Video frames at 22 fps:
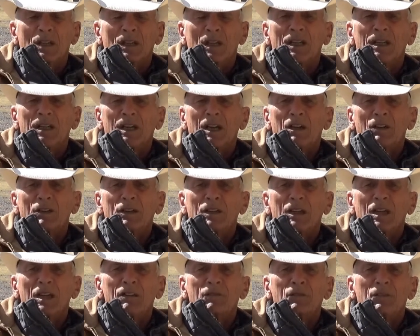Anyhow,
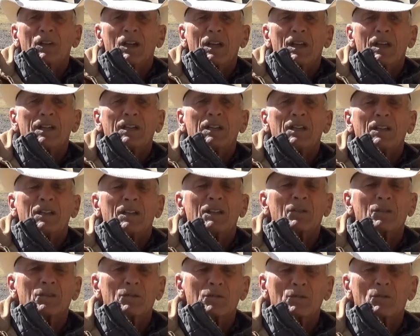the AVA,
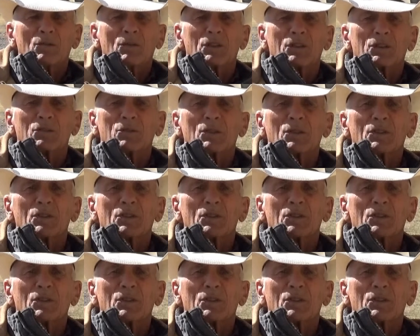which